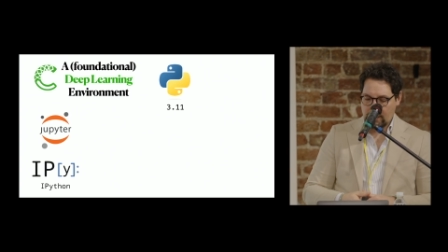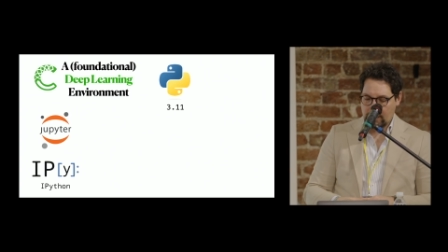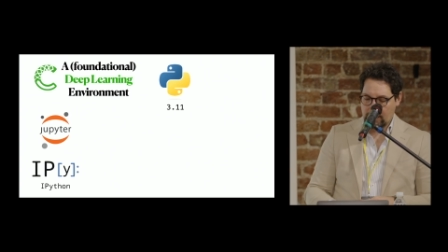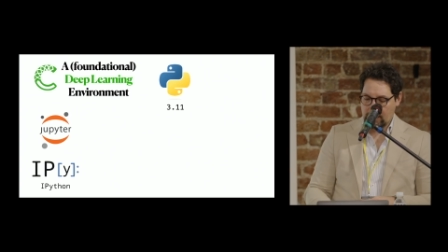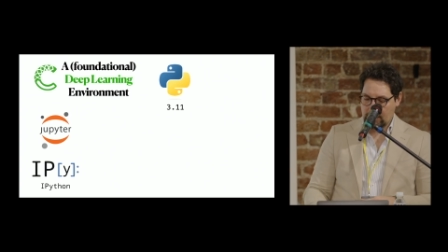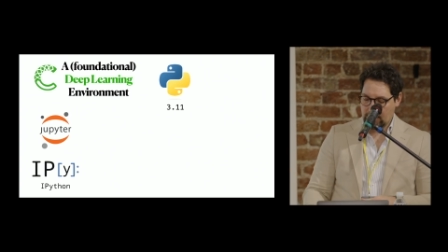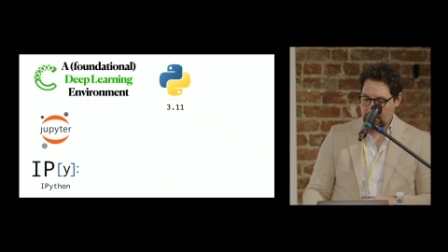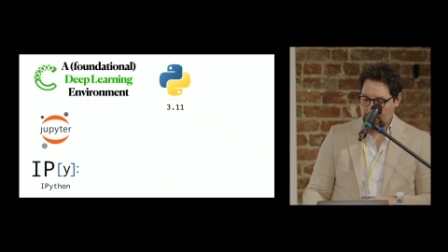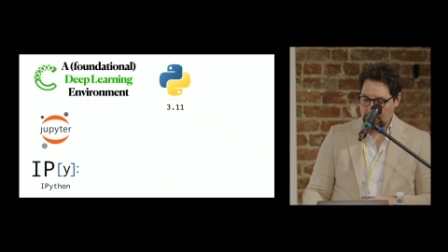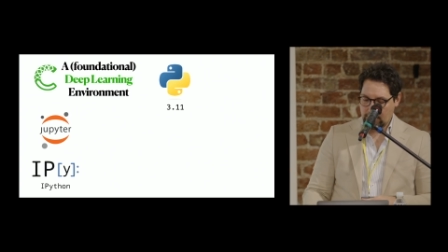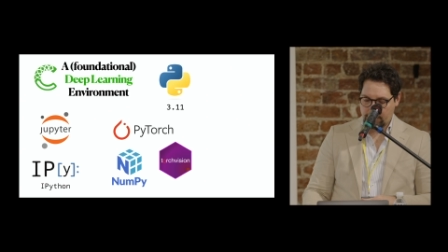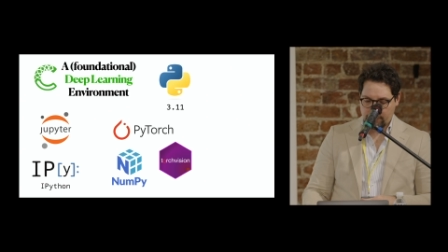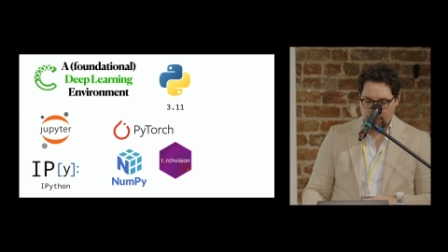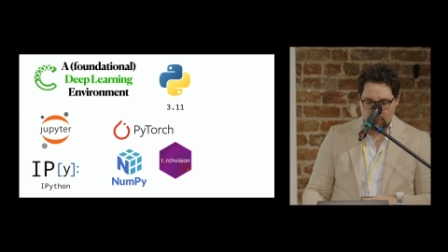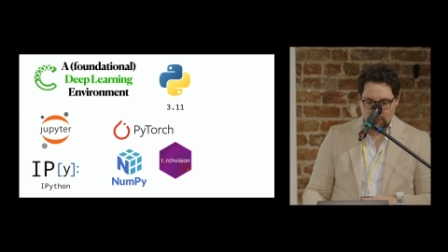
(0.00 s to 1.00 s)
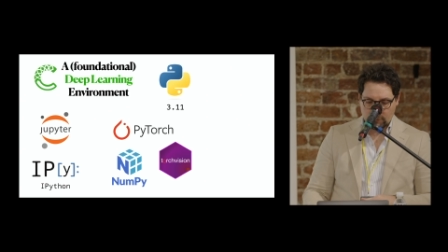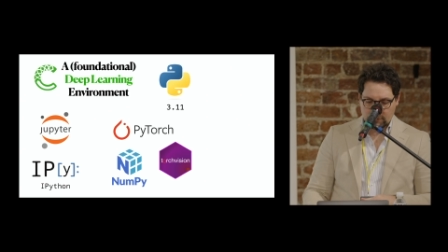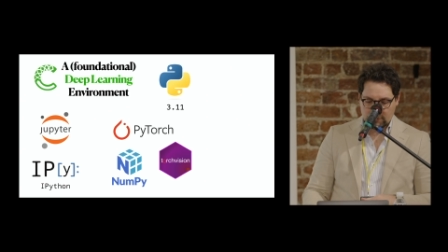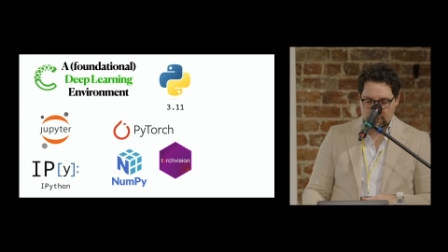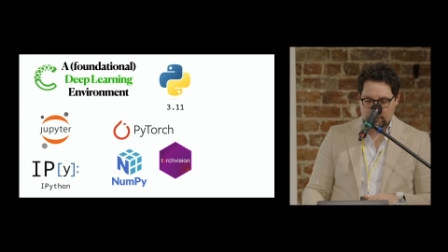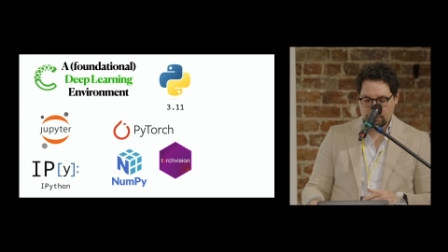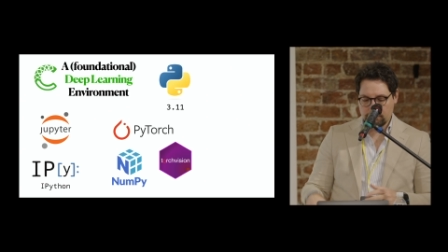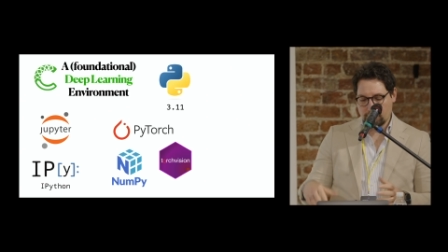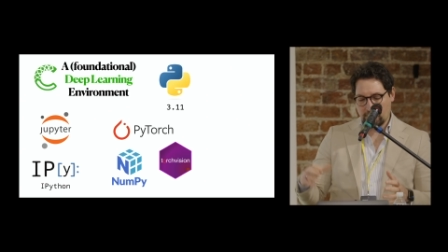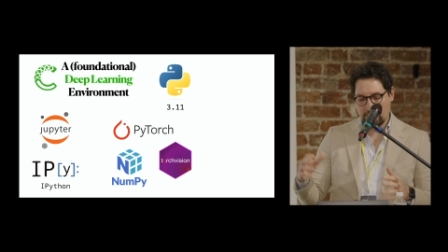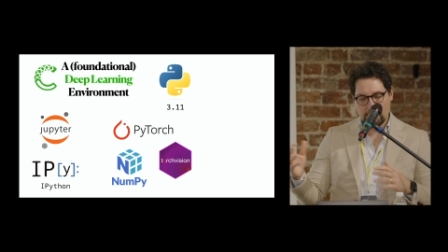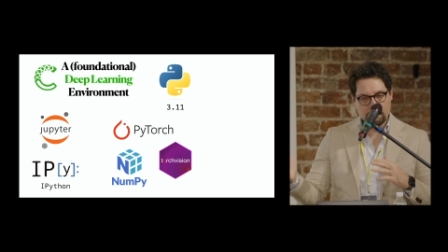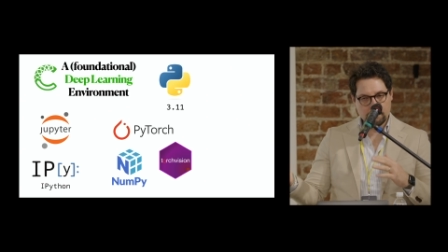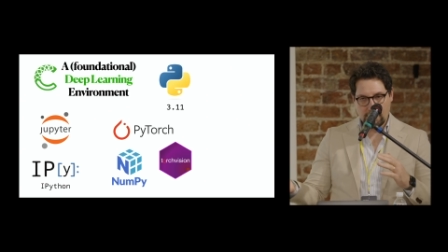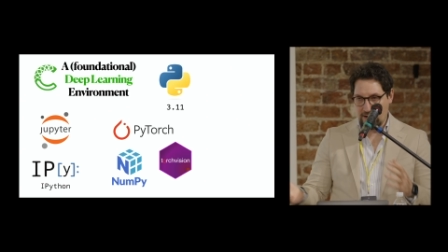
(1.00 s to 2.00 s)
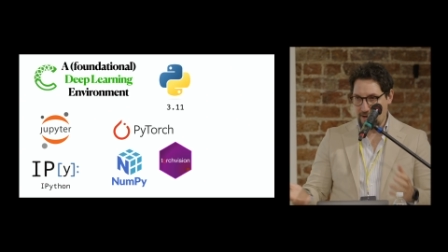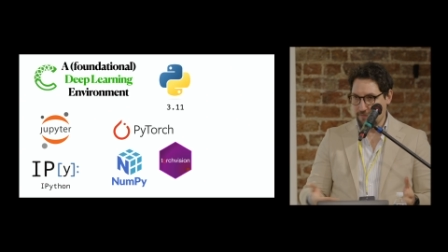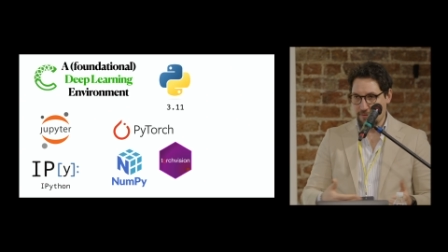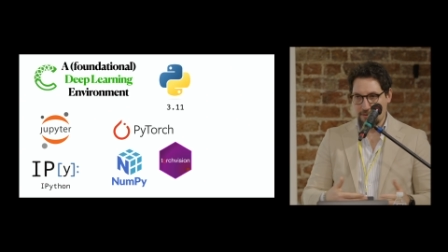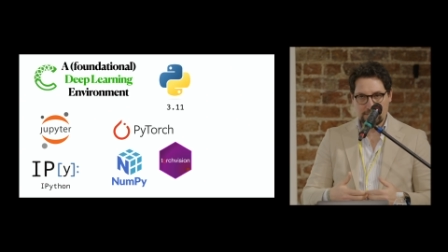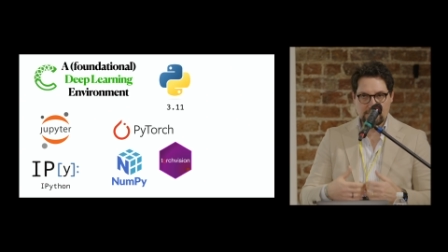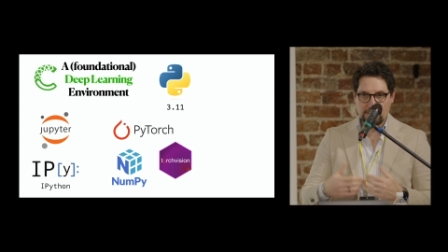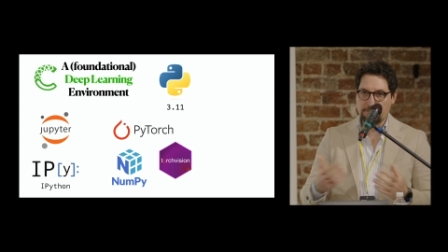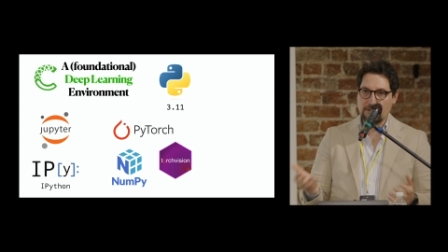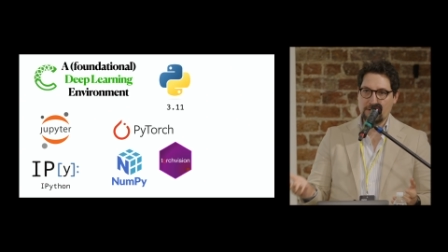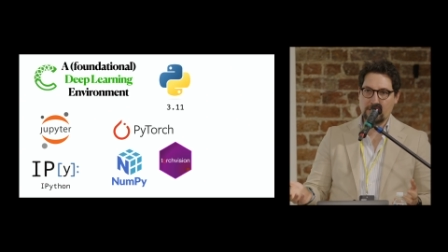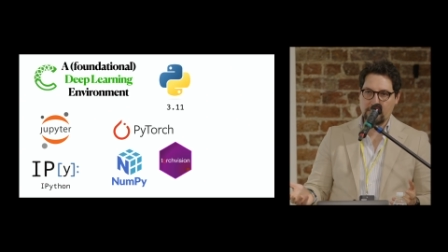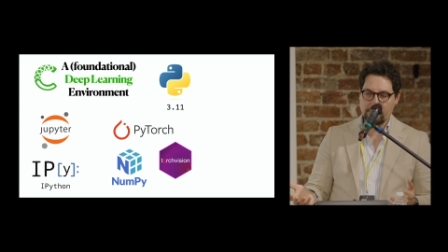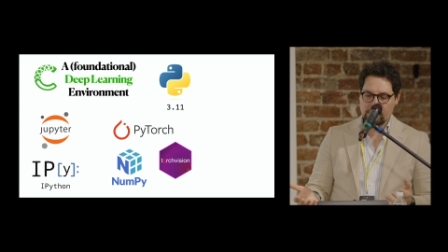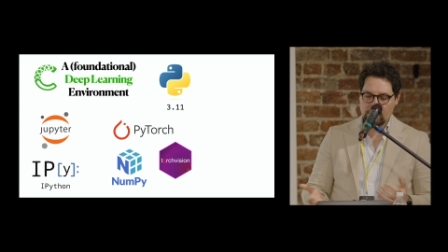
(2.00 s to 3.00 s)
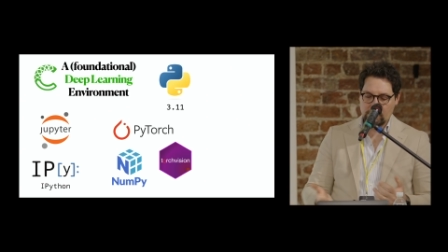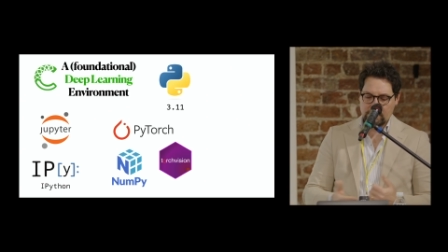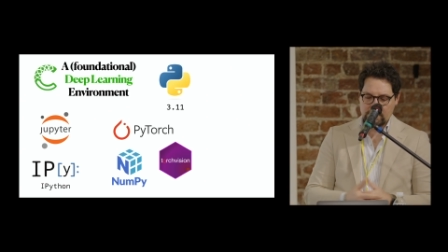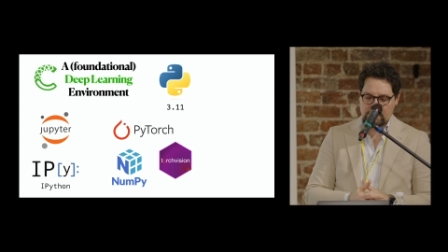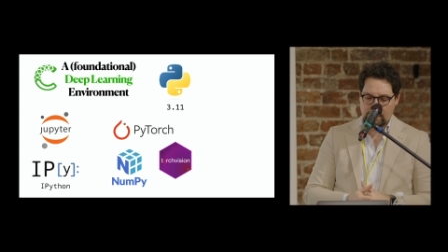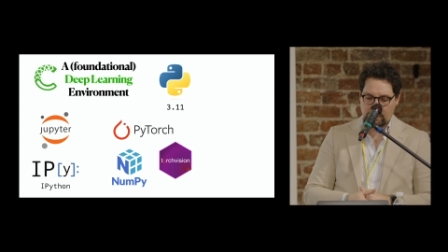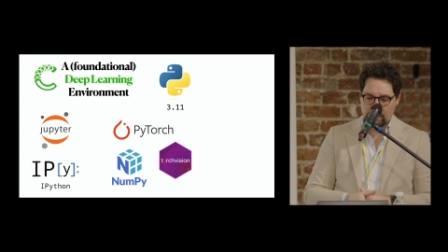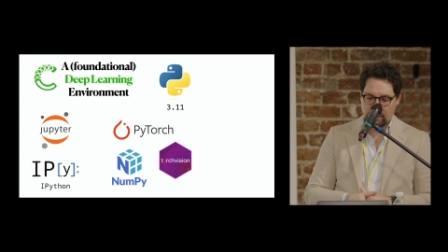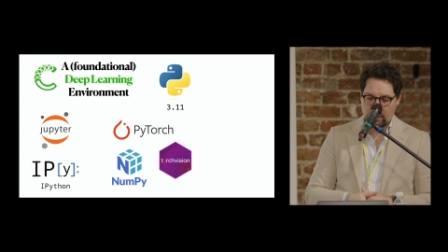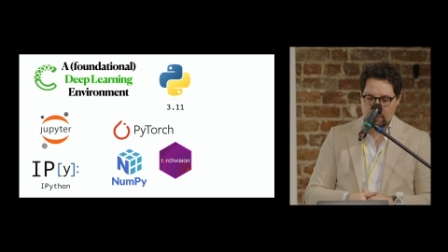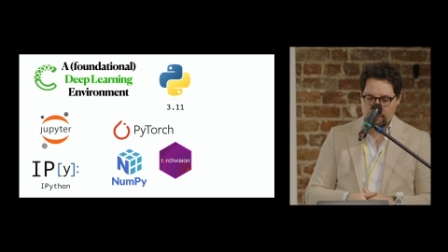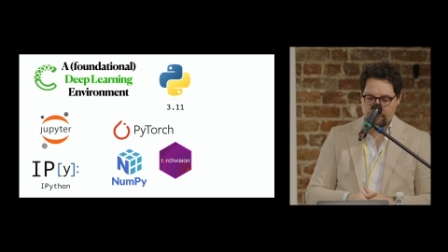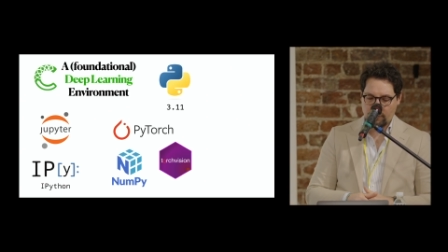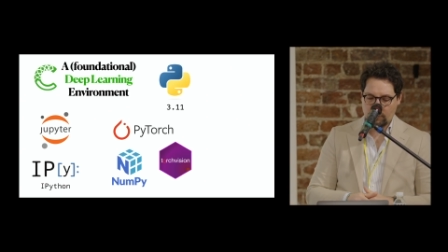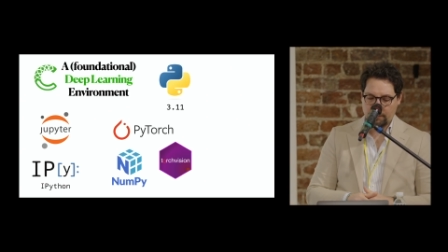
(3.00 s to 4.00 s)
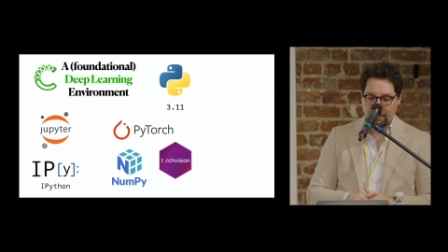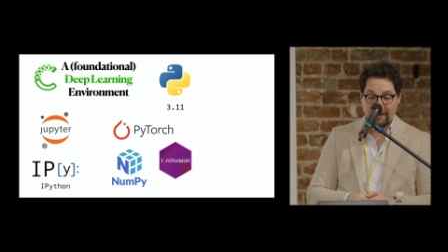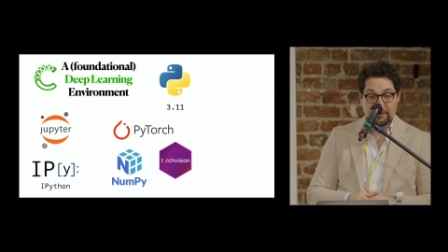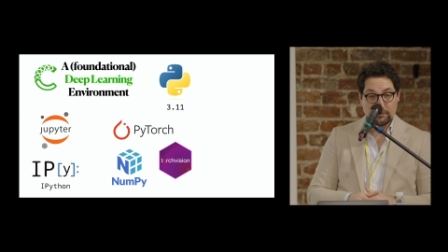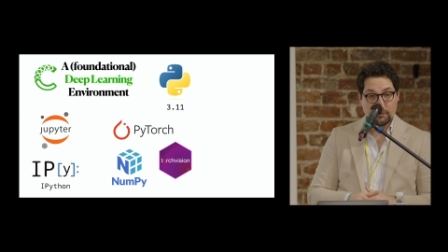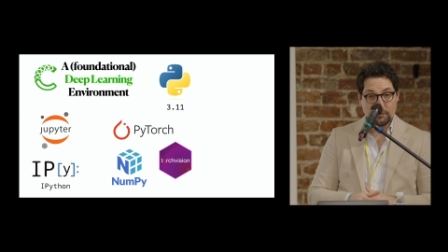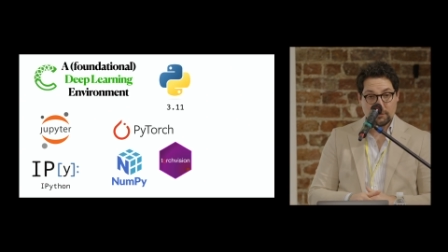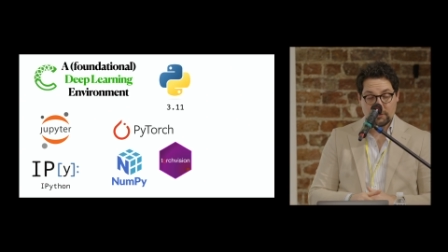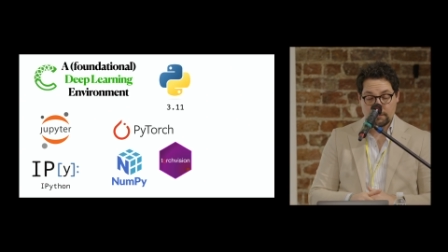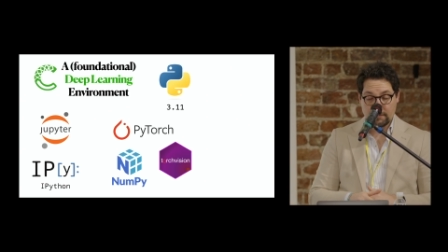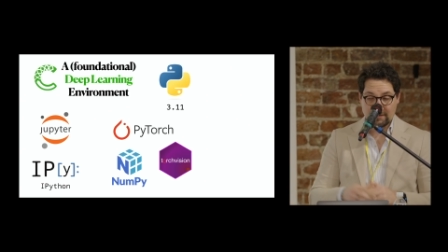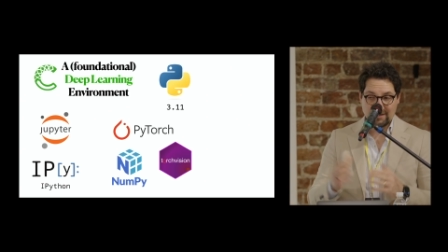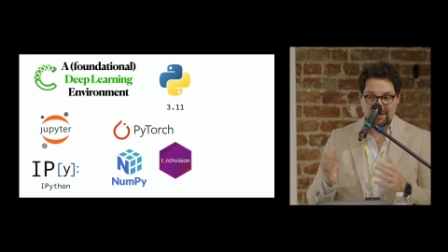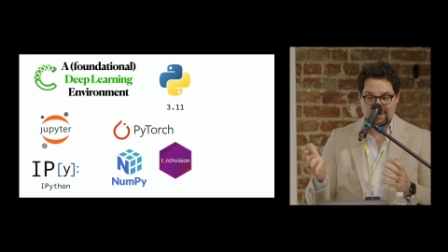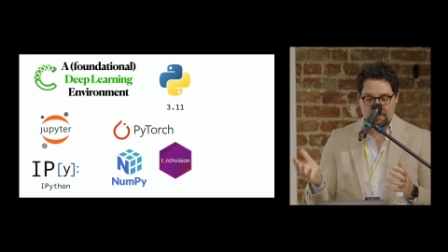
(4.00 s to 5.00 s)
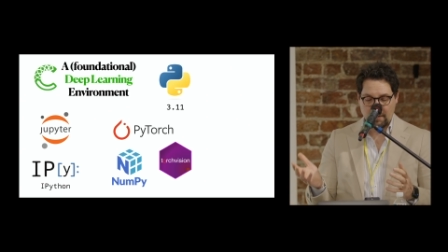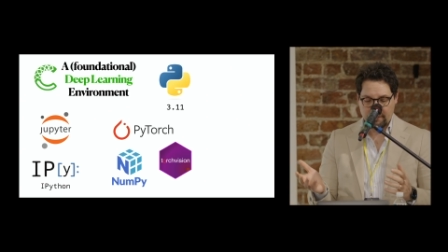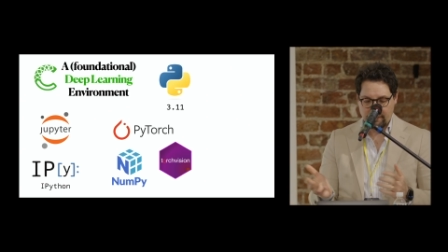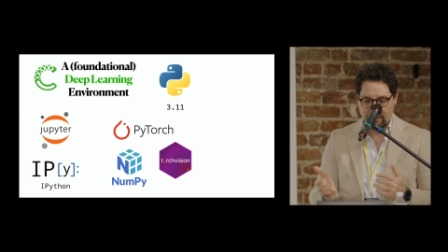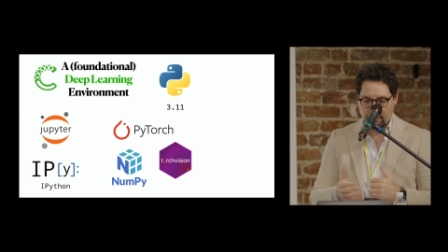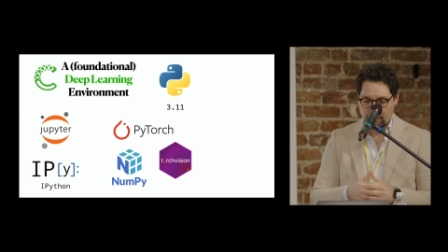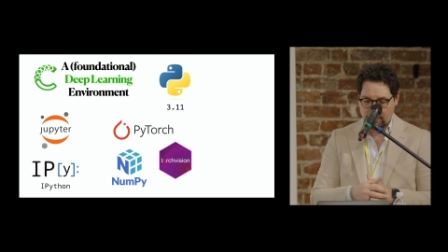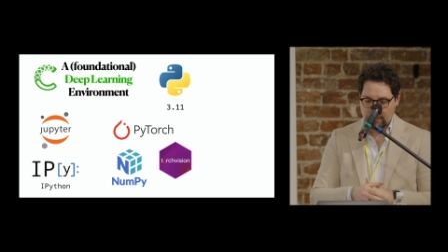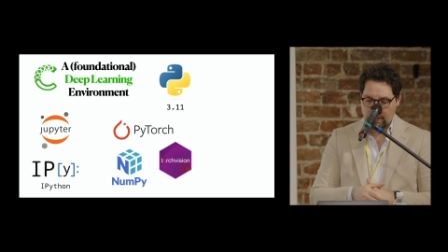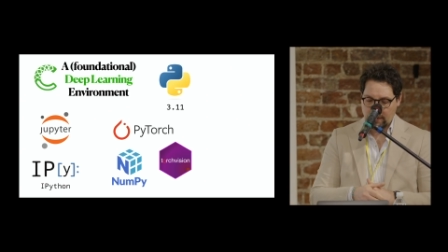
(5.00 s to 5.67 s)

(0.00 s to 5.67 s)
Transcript: Of course, we can have our deep learning of choice. I'm going to go for PyTorch, because that's my favorite